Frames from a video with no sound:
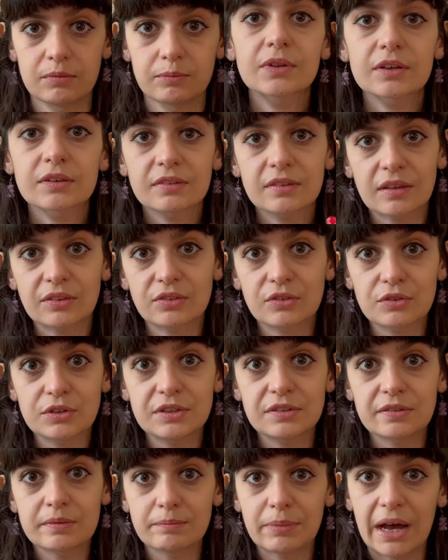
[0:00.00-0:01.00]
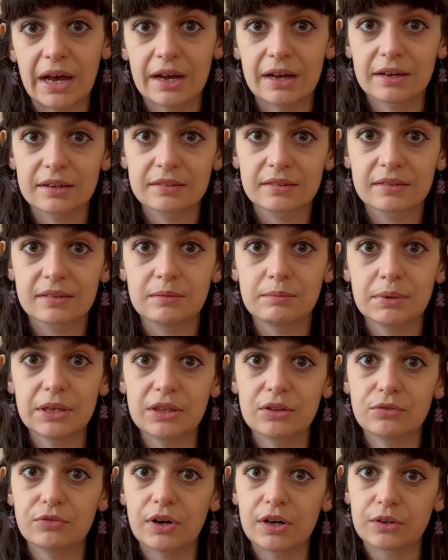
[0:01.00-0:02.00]
Accessories and bags can be
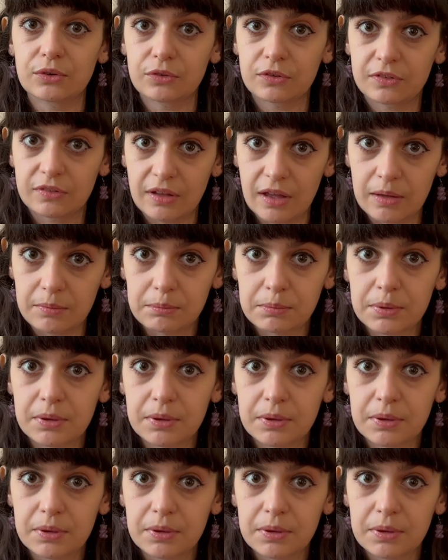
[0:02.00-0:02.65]
the final step.